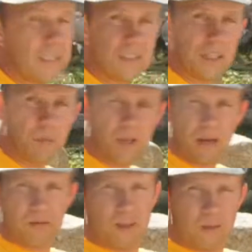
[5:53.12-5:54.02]
So here we
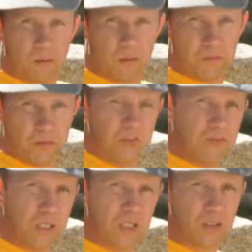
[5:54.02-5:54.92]
have it. We've just
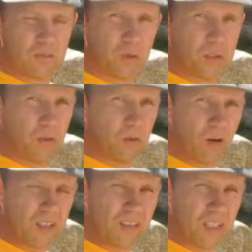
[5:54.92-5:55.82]
finished putting all the
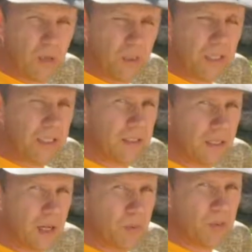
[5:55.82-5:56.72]
rocks there, we cleaned it
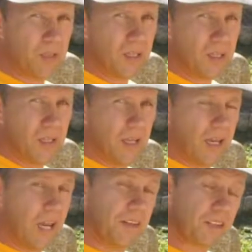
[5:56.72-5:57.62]
up,
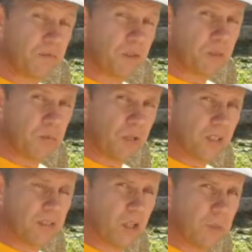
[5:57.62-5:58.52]
and that's the finished
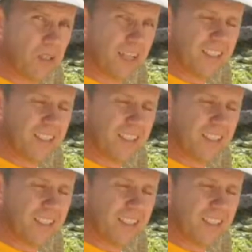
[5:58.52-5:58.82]
product. Hope you like